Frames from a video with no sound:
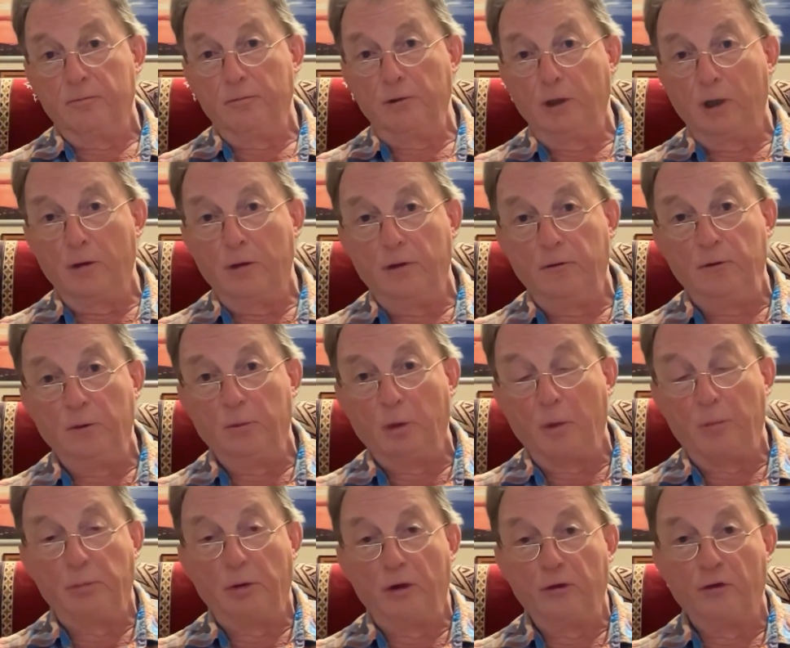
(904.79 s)
You know, if your
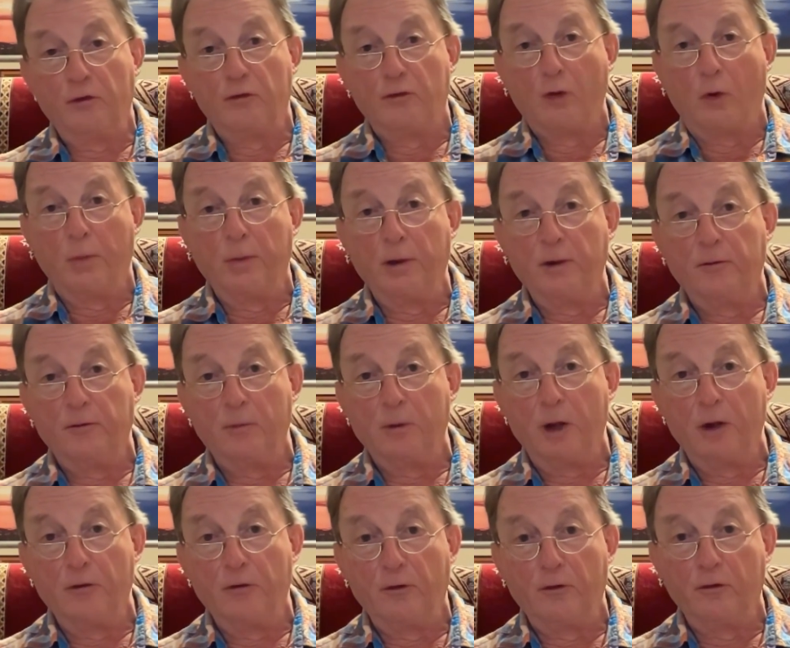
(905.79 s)
blood pressure is dropping from
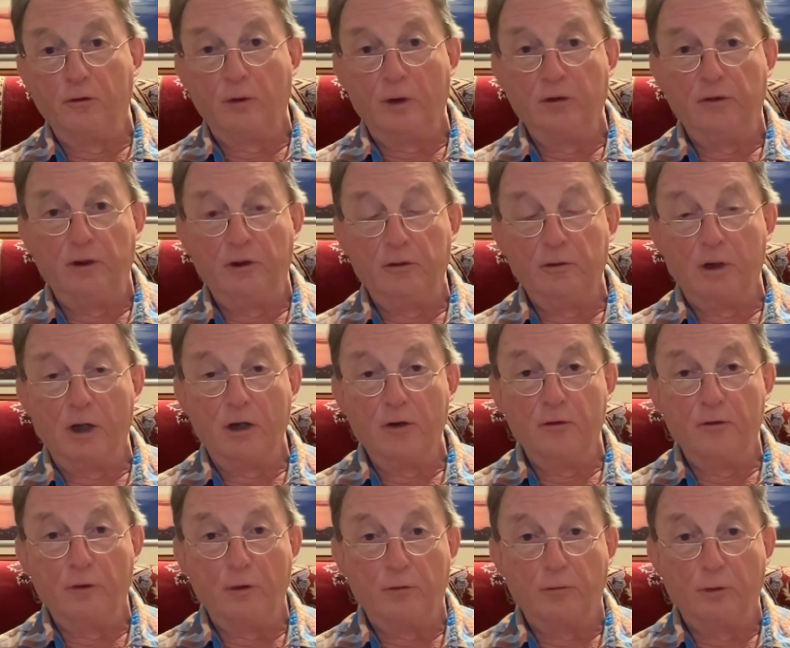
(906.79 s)
120 to
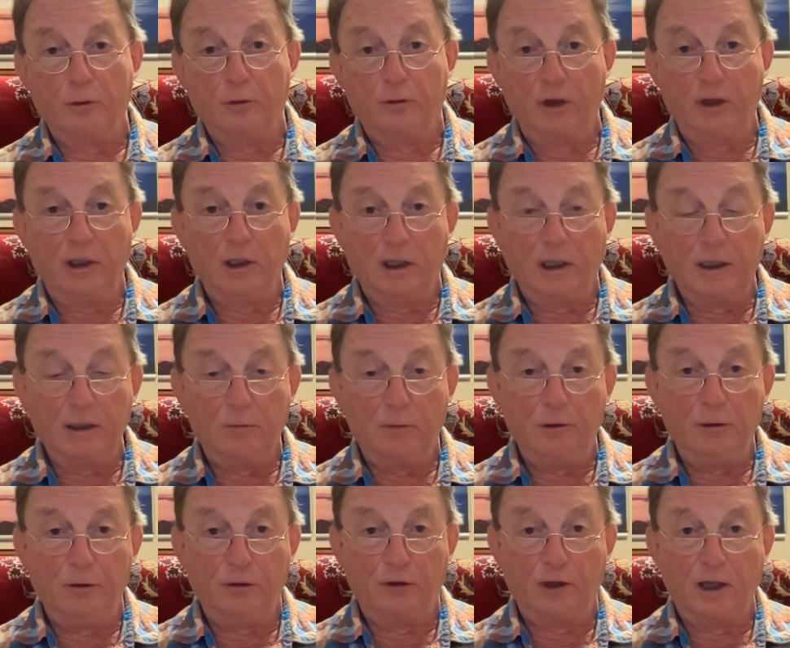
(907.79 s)
100 routinely
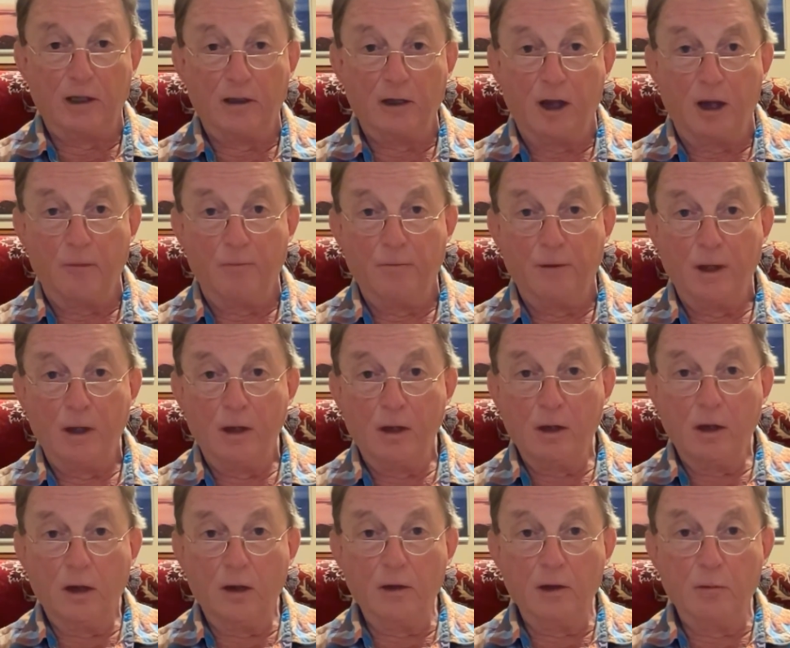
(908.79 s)
when you stand up,
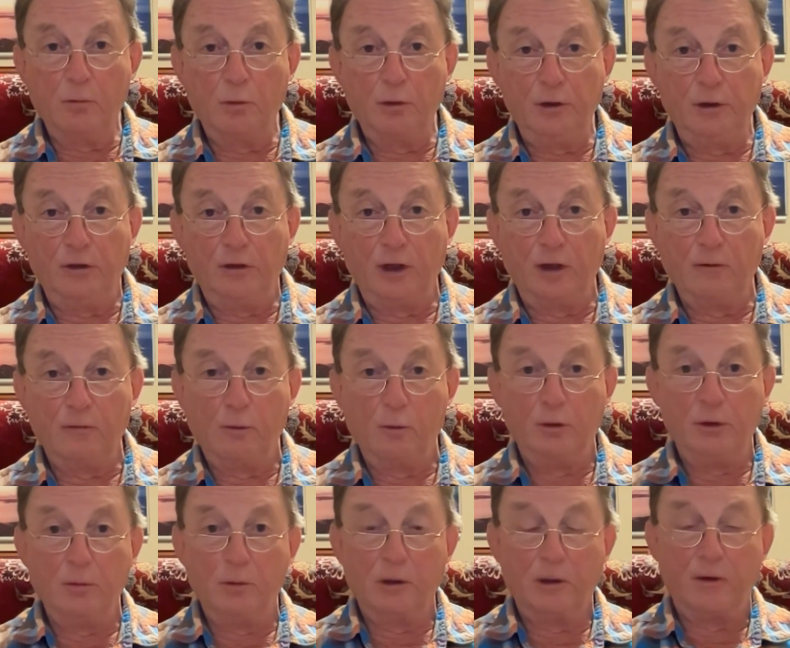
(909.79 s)
and then when you take
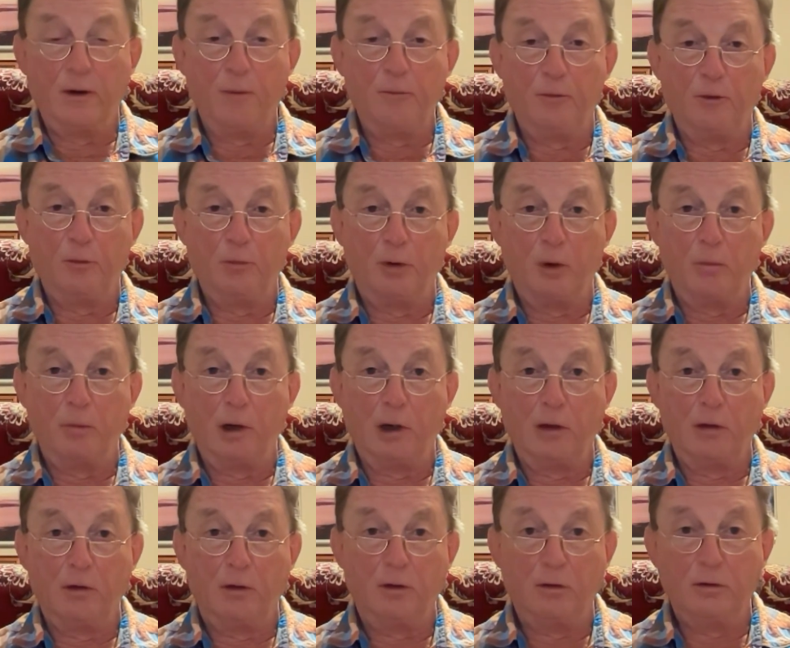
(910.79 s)
40 milligrams of
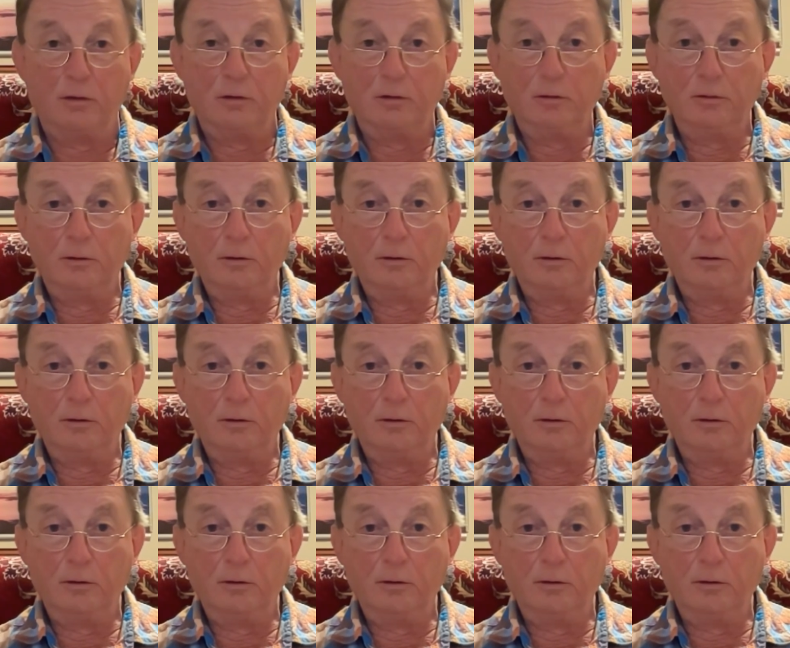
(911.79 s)
propranolol,